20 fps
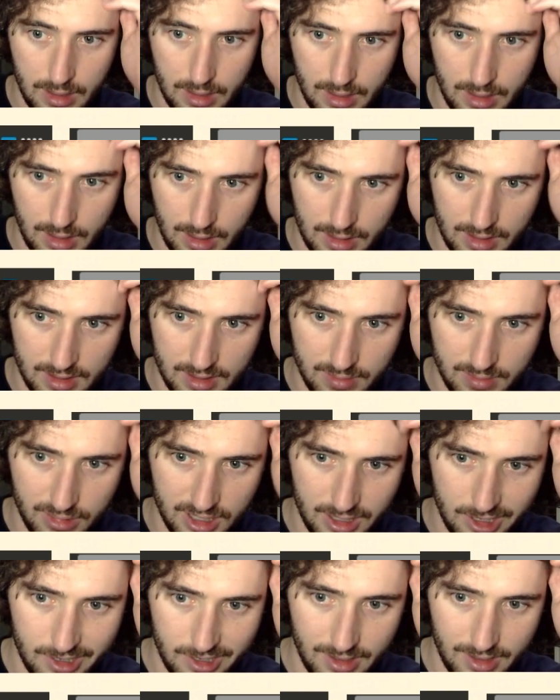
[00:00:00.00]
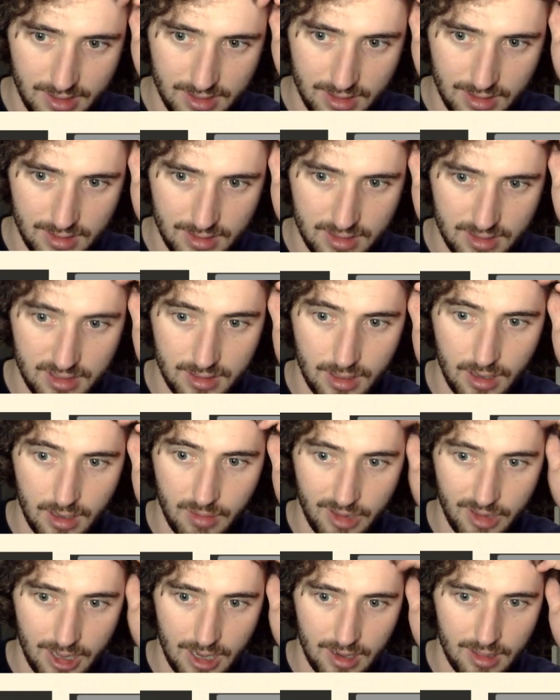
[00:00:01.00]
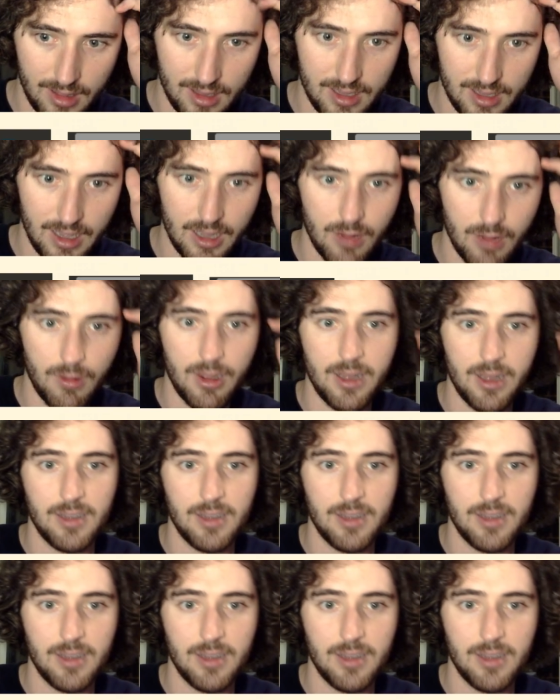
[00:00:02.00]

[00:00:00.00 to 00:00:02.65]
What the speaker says: in these positions is going to be kind of the takeaway,